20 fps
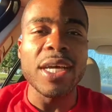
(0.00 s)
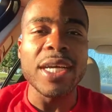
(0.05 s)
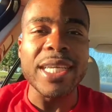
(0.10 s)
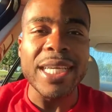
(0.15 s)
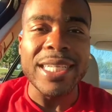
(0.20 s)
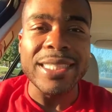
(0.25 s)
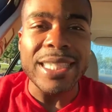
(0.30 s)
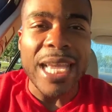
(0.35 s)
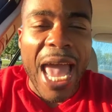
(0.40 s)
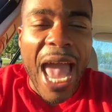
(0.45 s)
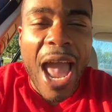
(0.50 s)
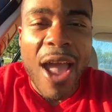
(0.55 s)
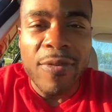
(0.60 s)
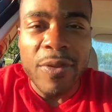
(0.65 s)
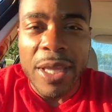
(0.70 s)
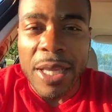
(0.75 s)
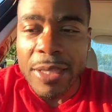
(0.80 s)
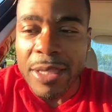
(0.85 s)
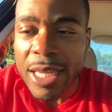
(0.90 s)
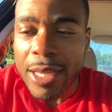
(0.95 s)
to have
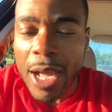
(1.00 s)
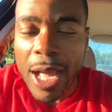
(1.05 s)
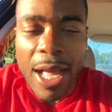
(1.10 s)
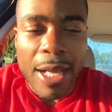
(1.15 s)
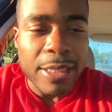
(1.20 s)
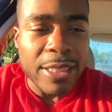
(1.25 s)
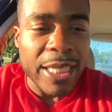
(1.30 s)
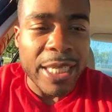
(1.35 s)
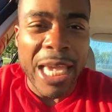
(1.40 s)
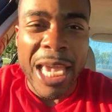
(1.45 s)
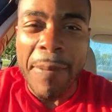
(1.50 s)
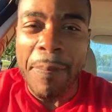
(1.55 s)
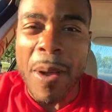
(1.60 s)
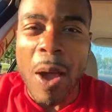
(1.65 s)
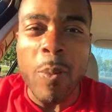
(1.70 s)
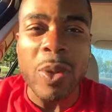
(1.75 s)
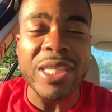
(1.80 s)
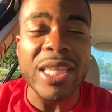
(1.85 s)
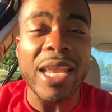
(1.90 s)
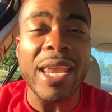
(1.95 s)
to keep
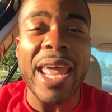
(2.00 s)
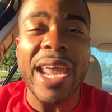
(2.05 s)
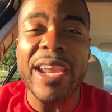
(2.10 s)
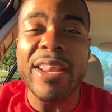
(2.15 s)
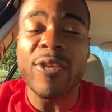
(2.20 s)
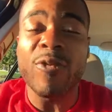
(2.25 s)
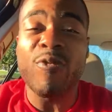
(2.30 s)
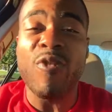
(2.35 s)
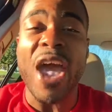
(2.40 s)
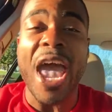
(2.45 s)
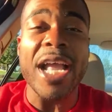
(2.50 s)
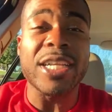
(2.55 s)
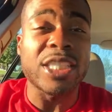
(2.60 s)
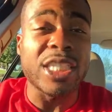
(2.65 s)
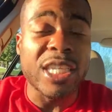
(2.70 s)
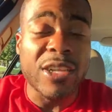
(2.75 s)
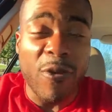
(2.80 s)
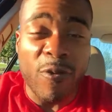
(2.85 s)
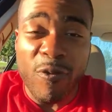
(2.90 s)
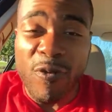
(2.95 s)
up with the latest fashion,
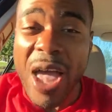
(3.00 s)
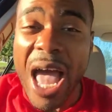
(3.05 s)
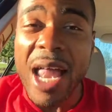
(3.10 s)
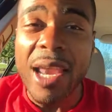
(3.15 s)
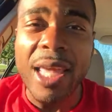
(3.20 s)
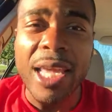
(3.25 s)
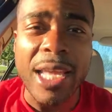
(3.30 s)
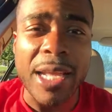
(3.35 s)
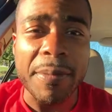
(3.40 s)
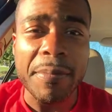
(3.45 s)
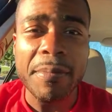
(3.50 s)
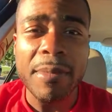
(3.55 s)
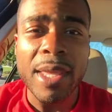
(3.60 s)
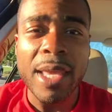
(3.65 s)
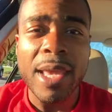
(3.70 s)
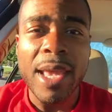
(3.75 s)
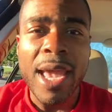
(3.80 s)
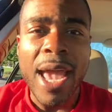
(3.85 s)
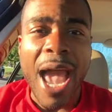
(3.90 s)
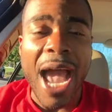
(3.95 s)
you're failing.
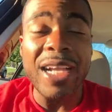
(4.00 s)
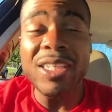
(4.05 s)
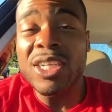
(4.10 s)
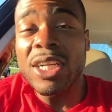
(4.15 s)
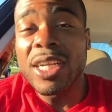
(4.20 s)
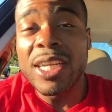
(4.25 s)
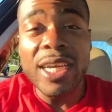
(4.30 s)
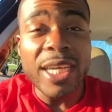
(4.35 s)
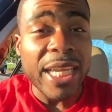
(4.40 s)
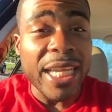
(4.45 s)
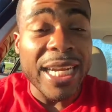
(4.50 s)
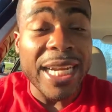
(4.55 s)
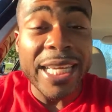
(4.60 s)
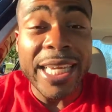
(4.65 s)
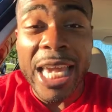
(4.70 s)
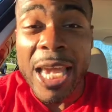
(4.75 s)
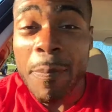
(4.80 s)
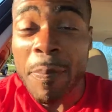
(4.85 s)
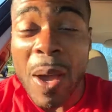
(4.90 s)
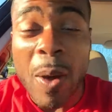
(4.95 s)
As you're looking to
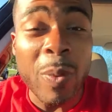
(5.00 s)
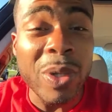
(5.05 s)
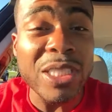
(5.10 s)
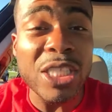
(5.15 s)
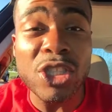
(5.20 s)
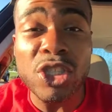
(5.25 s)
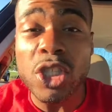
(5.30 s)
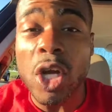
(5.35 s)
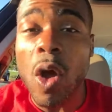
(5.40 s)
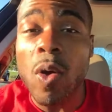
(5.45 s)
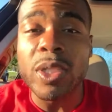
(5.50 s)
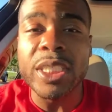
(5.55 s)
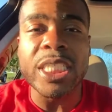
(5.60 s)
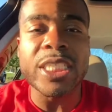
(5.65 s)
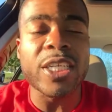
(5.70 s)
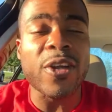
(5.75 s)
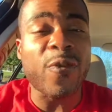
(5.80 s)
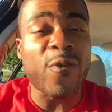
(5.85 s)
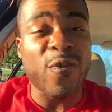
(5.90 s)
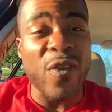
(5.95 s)
keep up with the
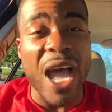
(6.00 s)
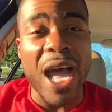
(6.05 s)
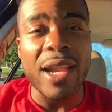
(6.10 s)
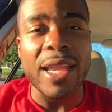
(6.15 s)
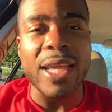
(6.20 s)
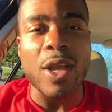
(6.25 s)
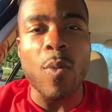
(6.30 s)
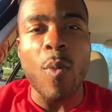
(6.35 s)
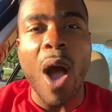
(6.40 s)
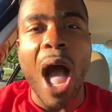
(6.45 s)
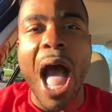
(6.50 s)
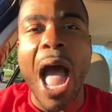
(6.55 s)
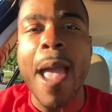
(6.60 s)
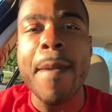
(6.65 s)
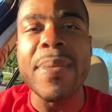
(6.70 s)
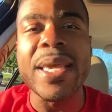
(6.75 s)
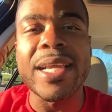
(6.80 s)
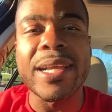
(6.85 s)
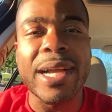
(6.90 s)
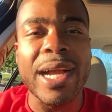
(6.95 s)
Joneses, you're failing. Why?
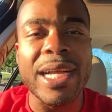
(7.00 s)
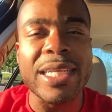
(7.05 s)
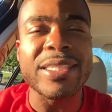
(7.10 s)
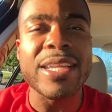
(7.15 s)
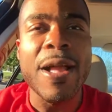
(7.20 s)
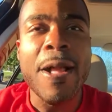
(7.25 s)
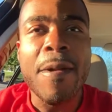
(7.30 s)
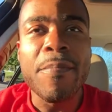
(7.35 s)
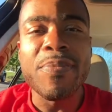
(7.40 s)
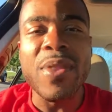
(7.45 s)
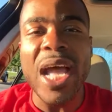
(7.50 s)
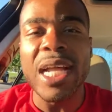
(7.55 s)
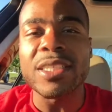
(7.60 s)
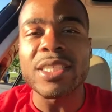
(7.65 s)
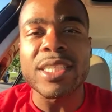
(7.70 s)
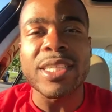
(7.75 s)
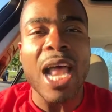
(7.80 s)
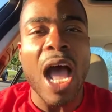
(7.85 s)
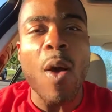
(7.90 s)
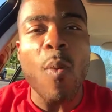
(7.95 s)
Because
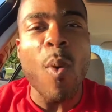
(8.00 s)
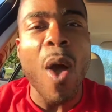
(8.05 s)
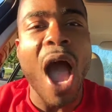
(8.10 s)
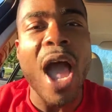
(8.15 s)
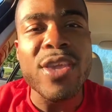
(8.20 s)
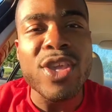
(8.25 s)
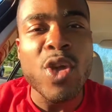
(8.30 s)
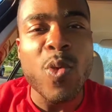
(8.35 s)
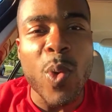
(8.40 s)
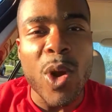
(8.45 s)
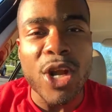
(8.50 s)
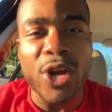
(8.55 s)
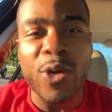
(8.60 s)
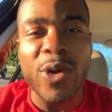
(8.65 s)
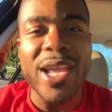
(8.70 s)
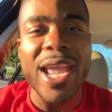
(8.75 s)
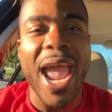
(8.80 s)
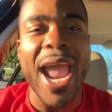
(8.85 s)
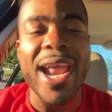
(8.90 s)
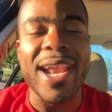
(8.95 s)
that's not why you were
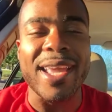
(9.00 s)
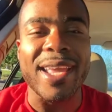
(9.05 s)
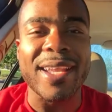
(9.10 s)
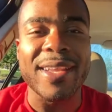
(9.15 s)
created.